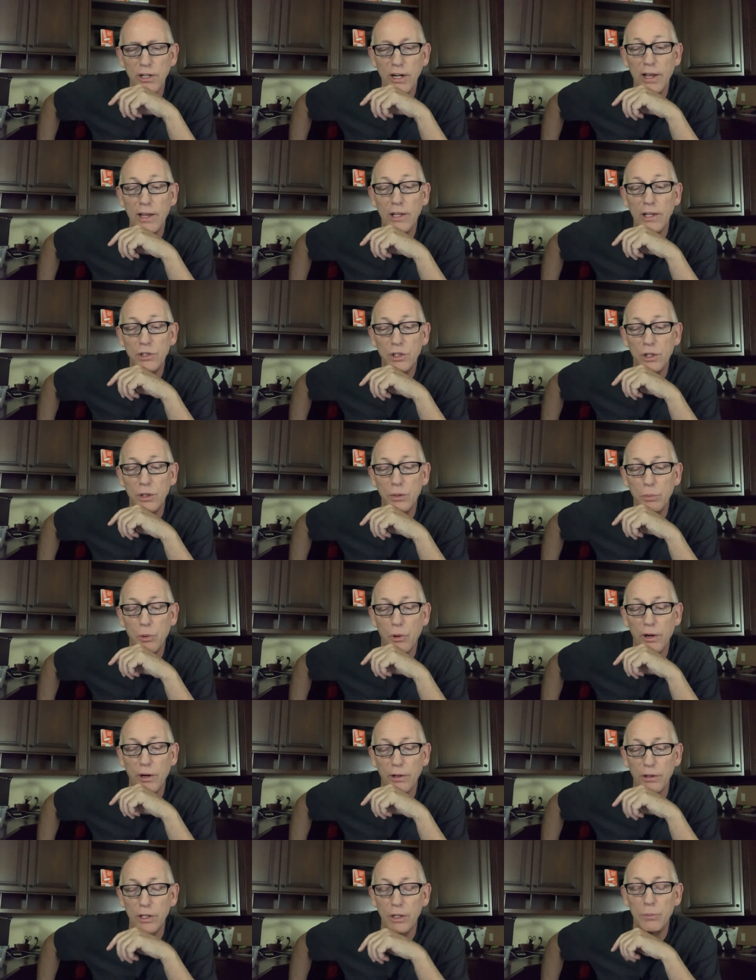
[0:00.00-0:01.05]
Yeah, that's a good
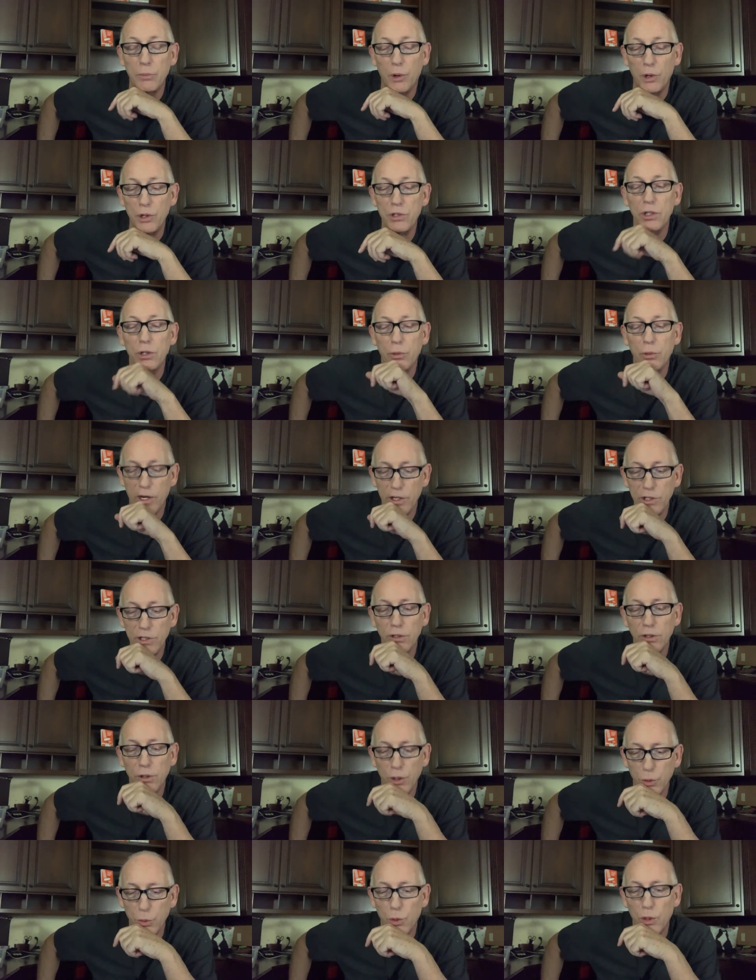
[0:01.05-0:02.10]
point. The abortion question
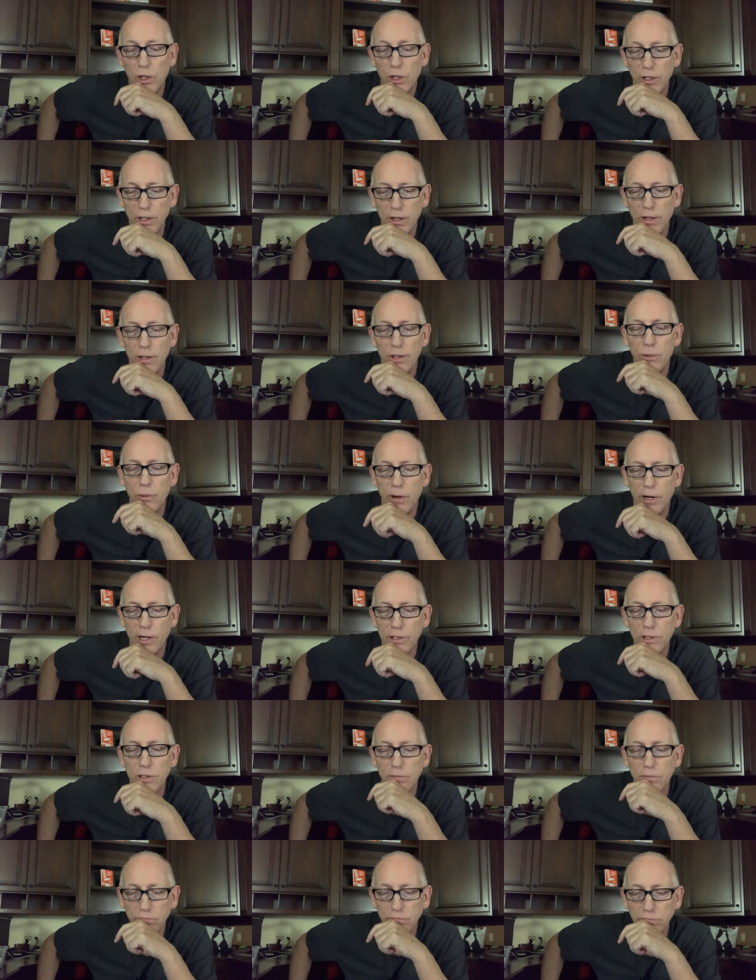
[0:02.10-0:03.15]
could work in the other
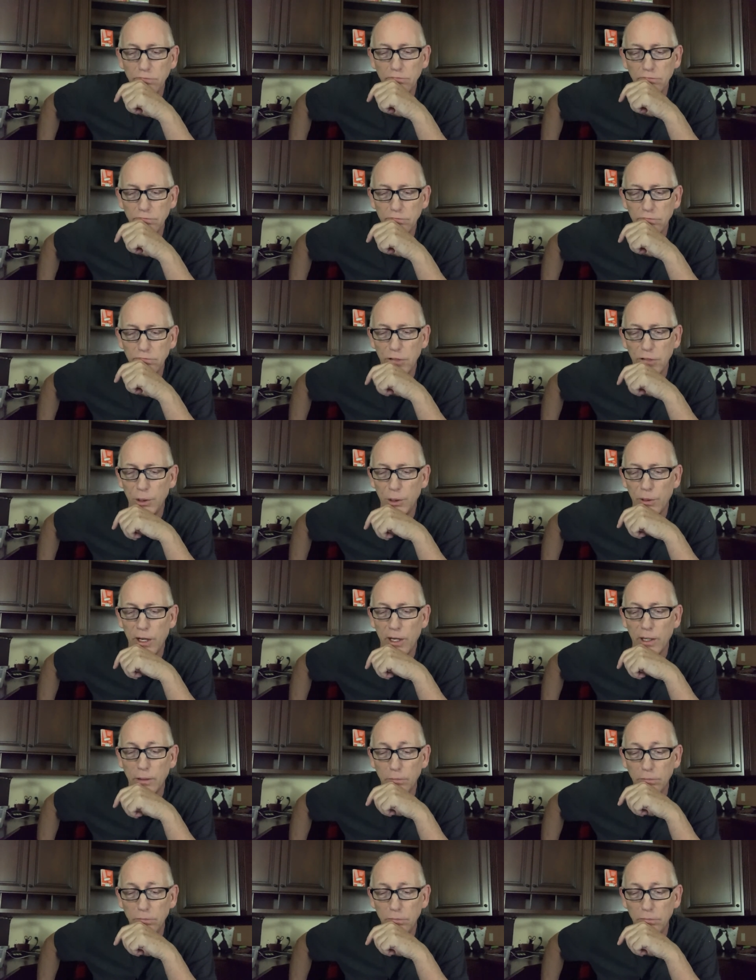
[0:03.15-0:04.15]
direction. You're right.